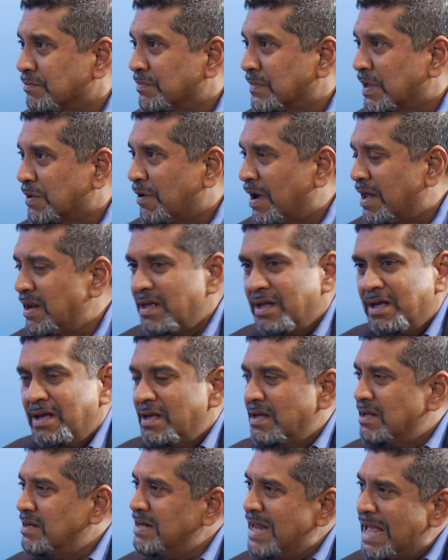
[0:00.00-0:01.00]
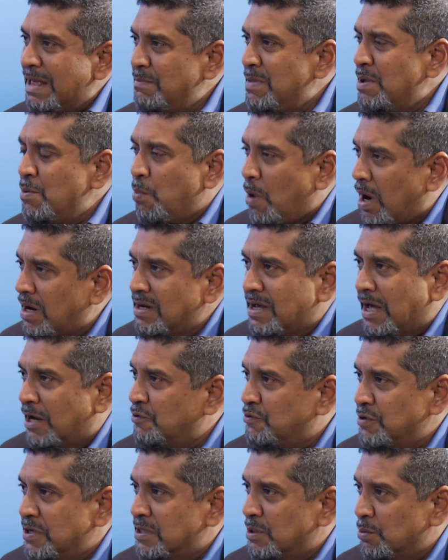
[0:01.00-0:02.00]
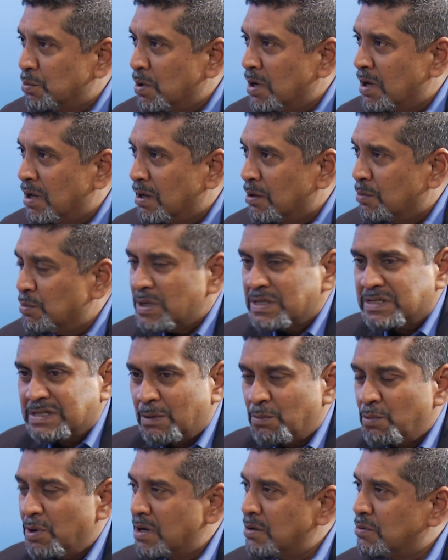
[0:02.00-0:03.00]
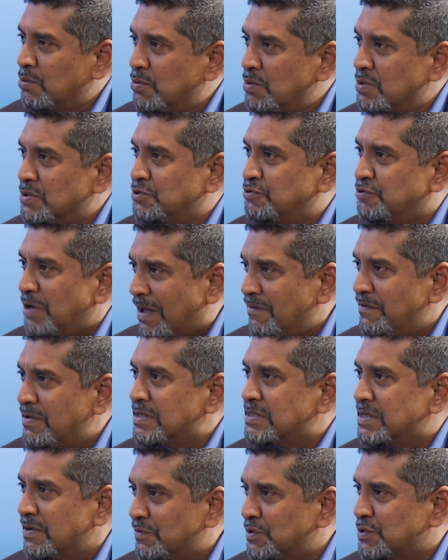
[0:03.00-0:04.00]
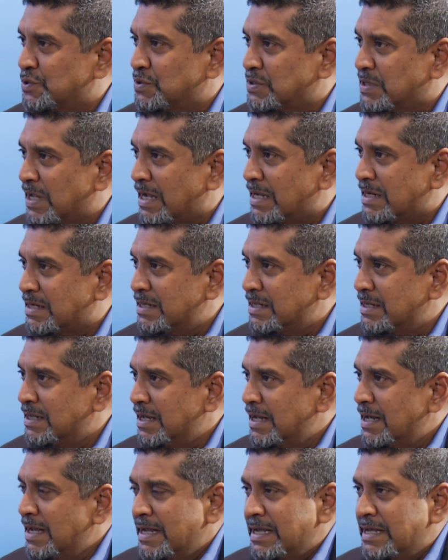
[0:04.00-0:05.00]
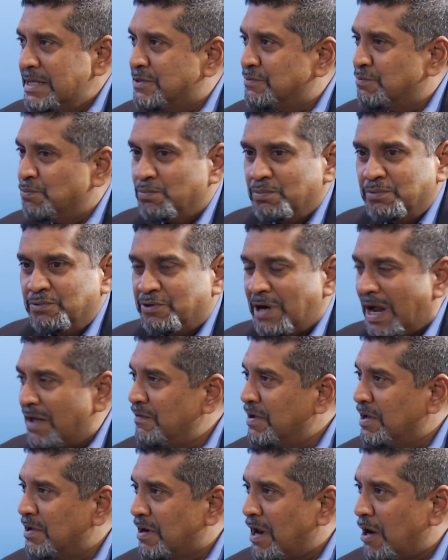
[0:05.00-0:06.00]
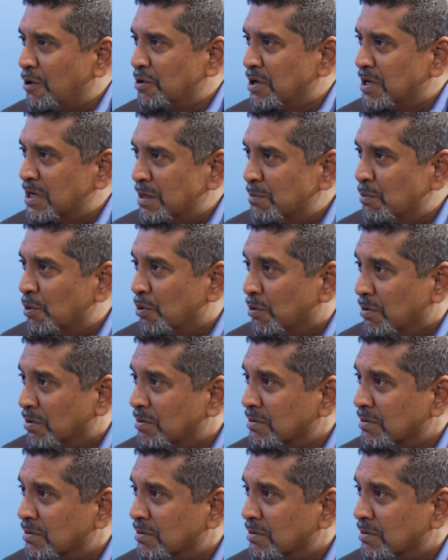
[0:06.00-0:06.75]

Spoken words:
Right? Name me one country in the world where someone who is driving civil society is driving around in a limo.